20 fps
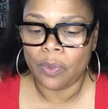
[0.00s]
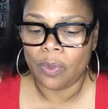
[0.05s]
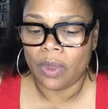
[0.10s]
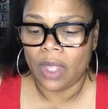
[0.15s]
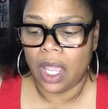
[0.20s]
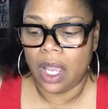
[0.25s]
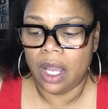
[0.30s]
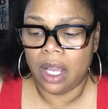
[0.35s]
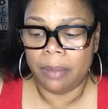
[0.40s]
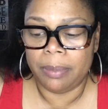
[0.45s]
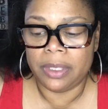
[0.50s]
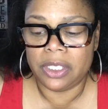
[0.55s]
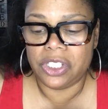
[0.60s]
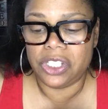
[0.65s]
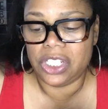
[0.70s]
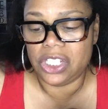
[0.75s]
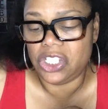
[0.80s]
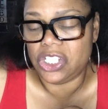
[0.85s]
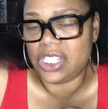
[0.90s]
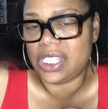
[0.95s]
Um and
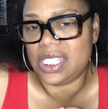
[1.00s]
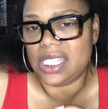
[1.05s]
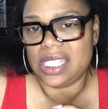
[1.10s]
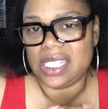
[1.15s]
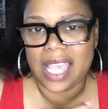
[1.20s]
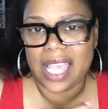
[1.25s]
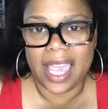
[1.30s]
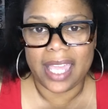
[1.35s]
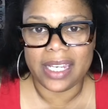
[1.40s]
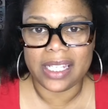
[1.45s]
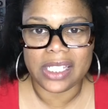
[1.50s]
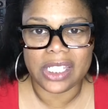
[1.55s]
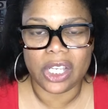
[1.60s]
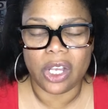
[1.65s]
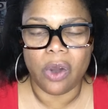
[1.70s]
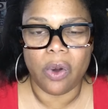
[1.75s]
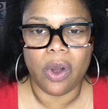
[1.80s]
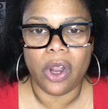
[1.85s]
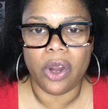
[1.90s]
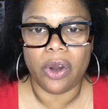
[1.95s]
she just decided to
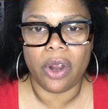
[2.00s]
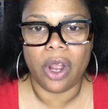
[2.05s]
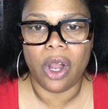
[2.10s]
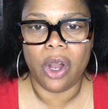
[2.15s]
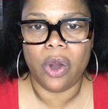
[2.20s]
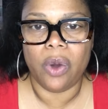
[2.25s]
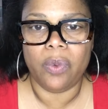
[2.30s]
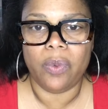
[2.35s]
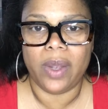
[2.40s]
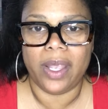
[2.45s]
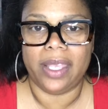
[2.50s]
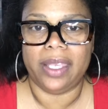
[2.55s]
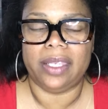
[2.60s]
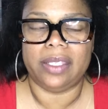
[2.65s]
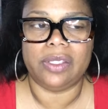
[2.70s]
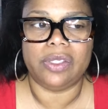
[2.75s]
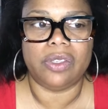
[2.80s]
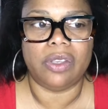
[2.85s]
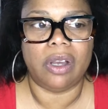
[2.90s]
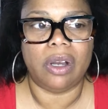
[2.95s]
go her own way.
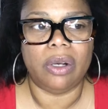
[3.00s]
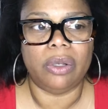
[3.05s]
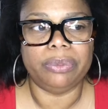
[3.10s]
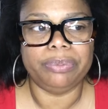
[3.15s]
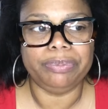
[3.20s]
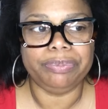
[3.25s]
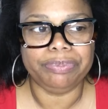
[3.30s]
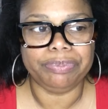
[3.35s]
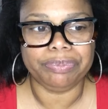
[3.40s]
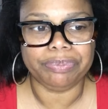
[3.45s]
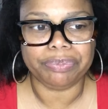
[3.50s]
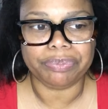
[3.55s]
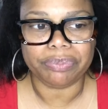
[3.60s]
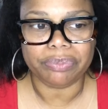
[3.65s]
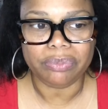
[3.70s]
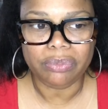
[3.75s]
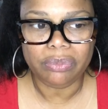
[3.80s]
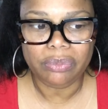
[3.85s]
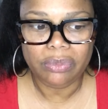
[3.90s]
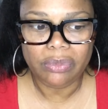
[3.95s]
So
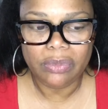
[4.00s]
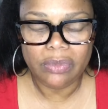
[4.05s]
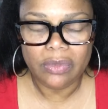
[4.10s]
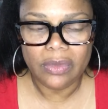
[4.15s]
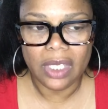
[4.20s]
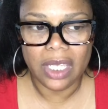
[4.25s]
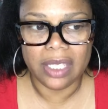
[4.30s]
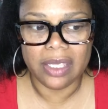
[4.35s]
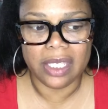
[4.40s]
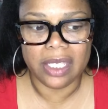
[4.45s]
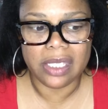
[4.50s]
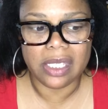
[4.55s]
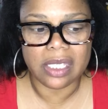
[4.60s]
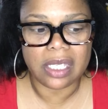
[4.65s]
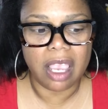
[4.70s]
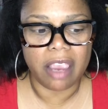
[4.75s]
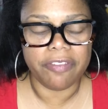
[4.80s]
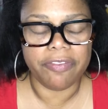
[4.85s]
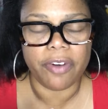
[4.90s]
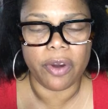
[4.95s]
this is
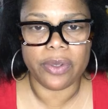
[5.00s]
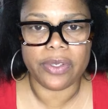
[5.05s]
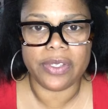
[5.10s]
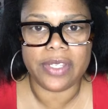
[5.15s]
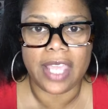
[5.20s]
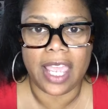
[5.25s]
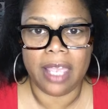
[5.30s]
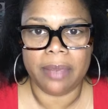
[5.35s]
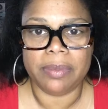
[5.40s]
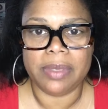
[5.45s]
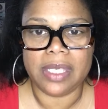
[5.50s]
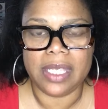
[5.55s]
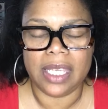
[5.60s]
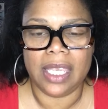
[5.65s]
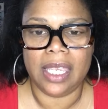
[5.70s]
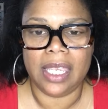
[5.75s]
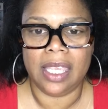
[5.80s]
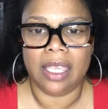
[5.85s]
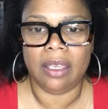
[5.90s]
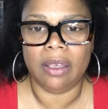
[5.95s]
our first time
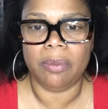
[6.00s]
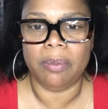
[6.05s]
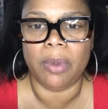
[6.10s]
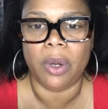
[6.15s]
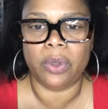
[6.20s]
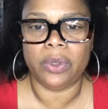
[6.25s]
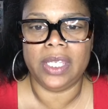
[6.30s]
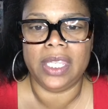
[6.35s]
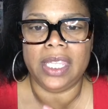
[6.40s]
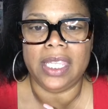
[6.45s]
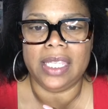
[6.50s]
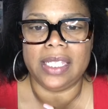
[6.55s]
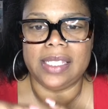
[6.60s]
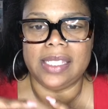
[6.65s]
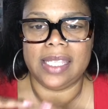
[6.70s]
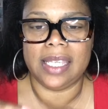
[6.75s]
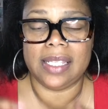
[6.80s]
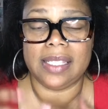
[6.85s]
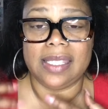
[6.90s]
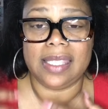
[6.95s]
seeing Monique
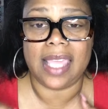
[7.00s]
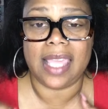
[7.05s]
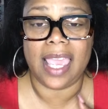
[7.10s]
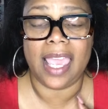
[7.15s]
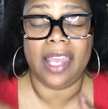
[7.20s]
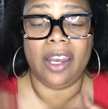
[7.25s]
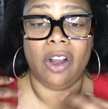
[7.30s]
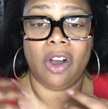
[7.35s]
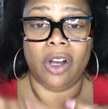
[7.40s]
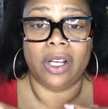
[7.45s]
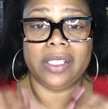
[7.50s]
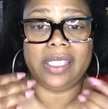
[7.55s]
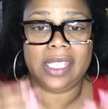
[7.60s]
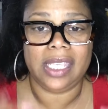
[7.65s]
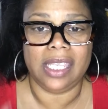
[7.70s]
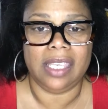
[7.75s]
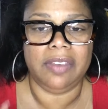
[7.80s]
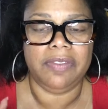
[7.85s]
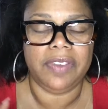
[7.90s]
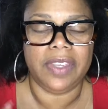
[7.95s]
since that on
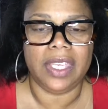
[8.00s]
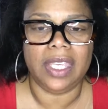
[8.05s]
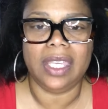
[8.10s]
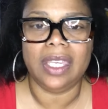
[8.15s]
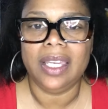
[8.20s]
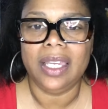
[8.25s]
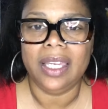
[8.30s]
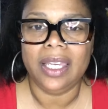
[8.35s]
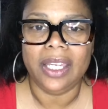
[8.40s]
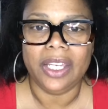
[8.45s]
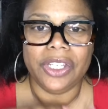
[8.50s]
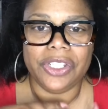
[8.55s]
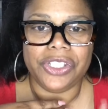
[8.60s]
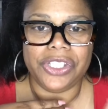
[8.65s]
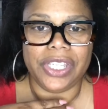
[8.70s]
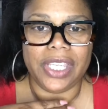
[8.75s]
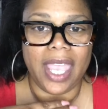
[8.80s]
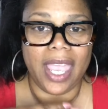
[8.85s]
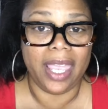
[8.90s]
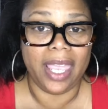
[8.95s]
T V.
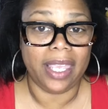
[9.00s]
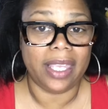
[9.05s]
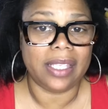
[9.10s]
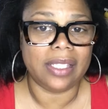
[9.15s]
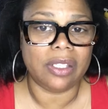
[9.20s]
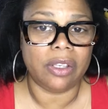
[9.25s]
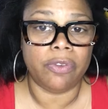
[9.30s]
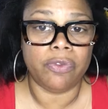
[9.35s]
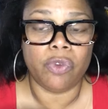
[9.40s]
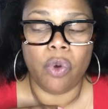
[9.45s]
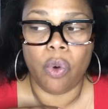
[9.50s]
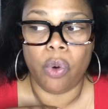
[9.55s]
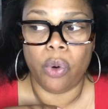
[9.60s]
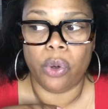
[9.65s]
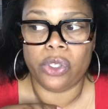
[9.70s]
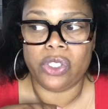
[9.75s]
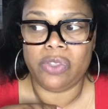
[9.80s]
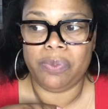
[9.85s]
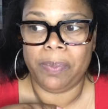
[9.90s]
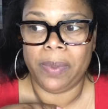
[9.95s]
She has, of
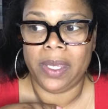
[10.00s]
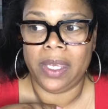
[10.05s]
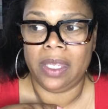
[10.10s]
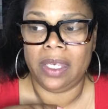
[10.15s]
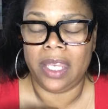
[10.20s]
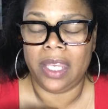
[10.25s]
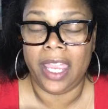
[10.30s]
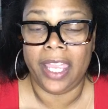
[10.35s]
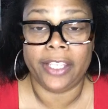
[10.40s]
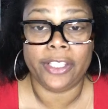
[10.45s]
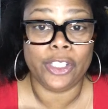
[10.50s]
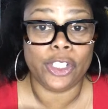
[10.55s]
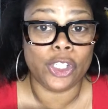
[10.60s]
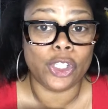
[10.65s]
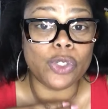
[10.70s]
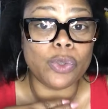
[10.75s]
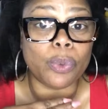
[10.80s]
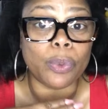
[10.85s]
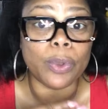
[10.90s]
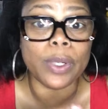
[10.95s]
course, been
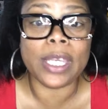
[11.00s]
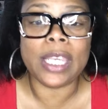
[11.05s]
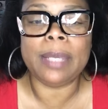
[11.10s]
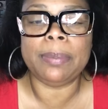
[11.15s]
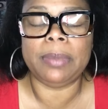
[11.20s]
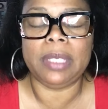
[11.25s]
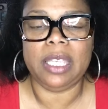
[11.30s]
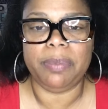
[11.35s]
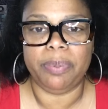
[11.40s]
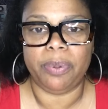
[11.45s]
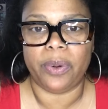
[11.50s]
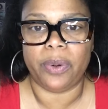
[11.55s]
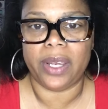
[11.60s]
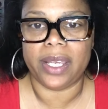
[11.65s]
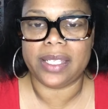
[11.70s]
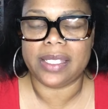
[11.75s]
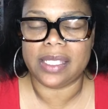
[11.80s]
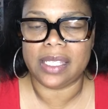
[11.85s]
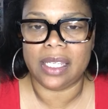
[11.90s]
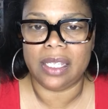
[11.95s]
extremely
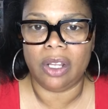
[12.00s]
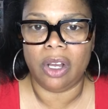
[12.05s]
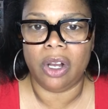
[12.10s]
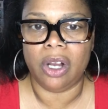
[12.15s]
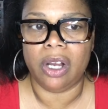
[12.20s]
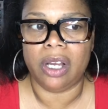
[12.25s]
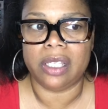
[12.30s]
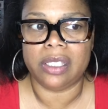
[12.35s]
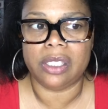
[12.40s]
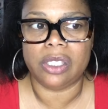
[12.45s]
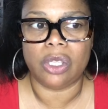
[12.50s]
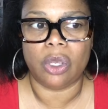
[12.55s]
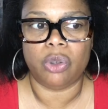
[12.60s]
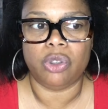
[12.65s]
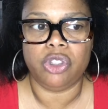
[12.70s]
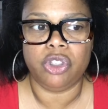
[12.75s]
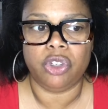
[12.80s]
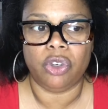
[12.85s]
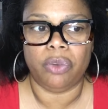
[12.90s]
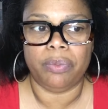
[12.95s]
present on
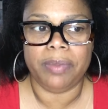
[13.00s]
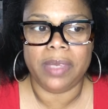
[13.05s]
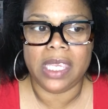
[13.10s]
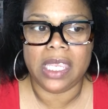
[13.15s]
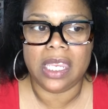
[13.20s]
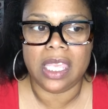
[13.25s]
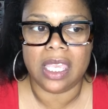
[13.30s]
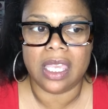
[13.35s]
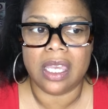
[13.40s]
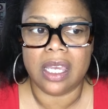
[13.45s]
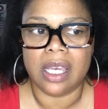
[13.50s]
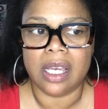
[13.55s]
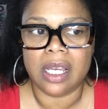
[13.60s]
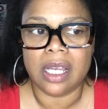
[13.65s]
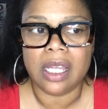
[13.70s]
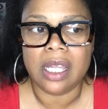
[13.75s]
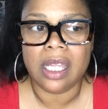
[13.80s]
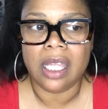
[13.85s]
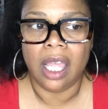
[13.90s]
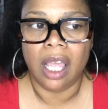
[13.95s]
social media.
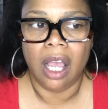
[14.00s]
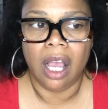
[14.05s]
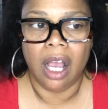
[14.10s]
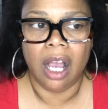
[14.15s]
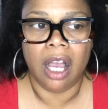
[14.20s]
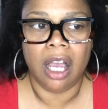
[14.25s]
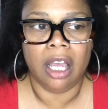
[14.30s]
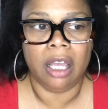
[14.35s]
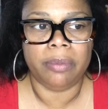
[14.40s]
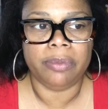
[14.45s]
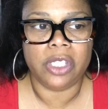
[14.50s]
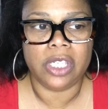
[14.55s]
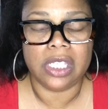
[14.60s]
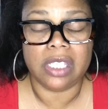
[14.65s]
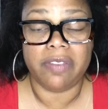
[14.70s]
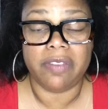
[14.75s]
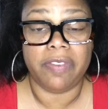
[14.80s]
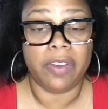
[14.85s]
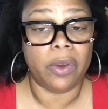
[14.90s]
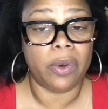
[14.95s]
Um she's
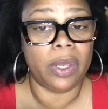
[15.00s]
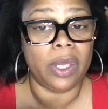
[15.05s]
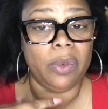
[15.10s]
a very